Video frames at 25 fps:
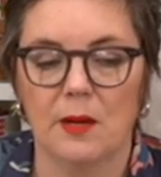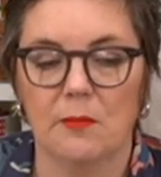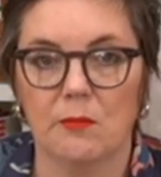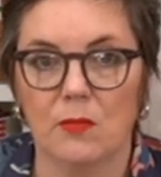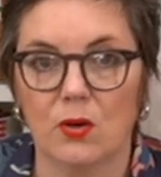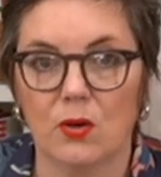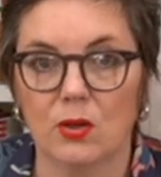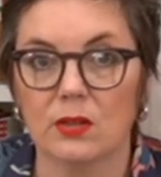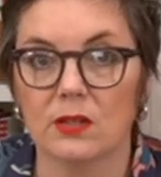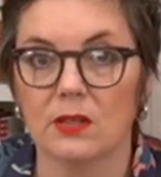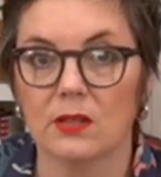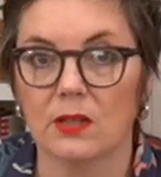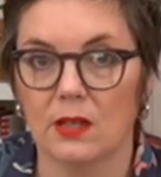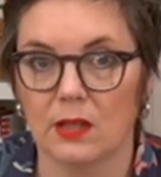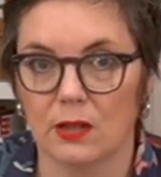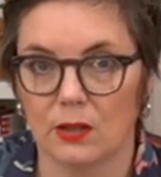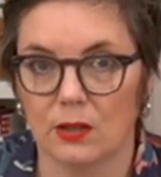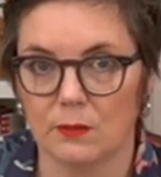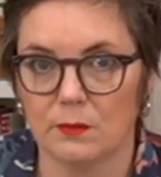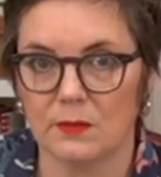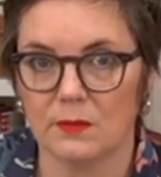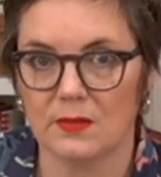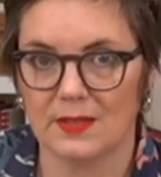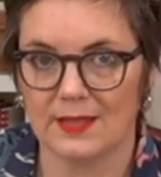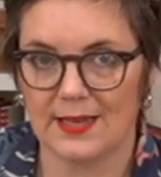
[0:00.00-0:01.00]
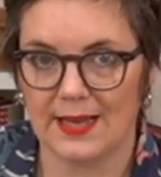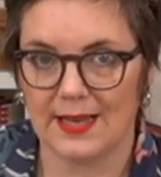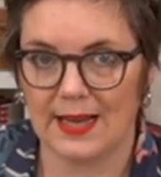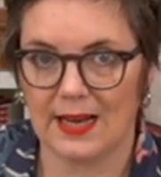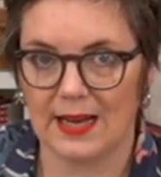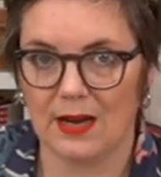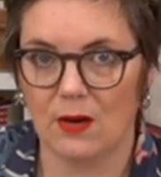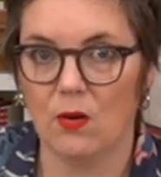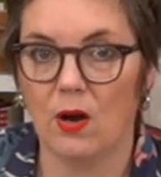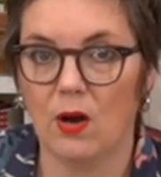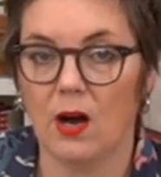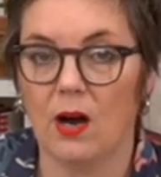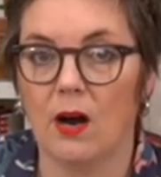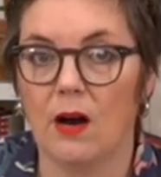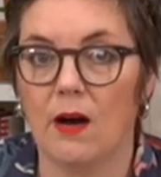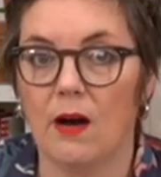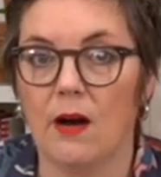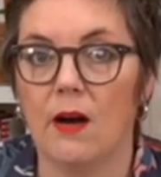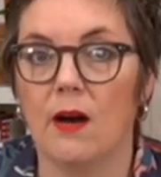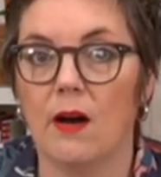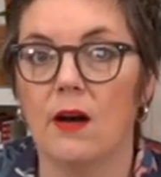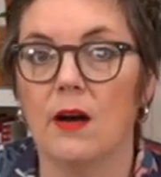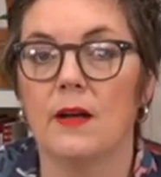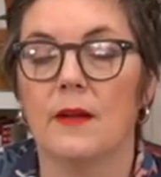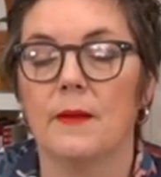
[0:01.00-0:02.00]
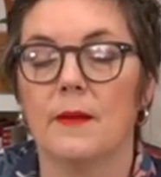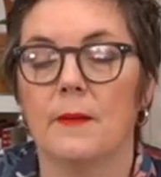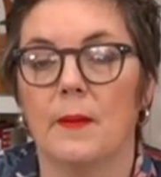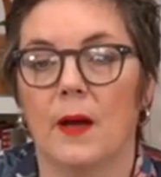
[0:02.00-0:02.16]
Modern looms now are